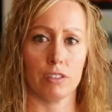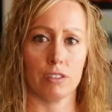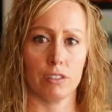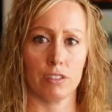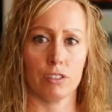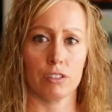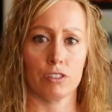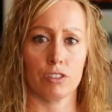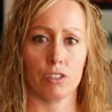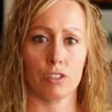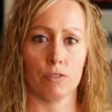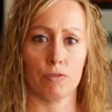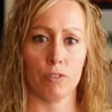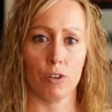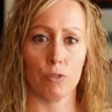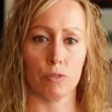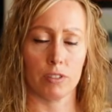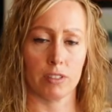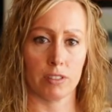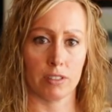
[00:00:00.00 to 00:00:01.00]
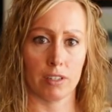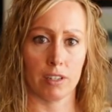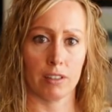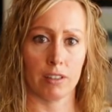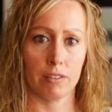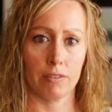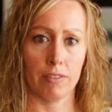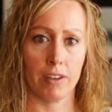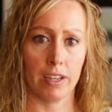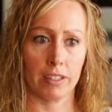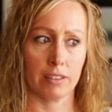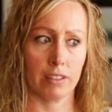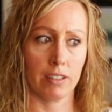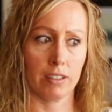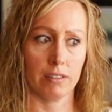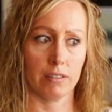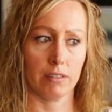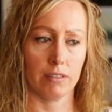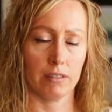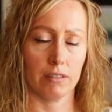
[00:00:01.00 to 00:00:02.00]
year, you're just focused on the fact
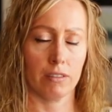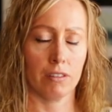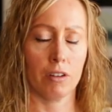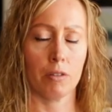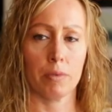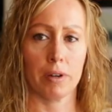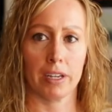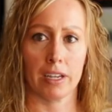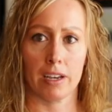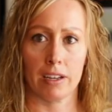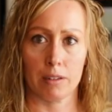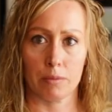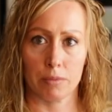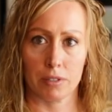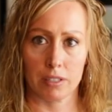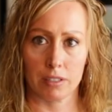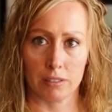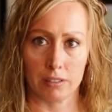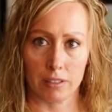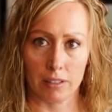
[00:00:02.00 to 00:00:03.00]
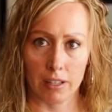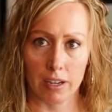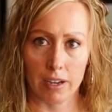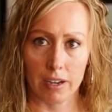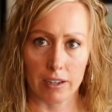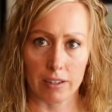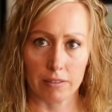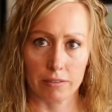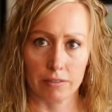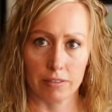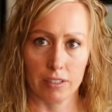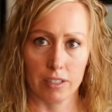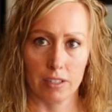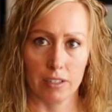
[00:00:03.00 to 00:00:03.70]
that, oh my God, I'm still alive.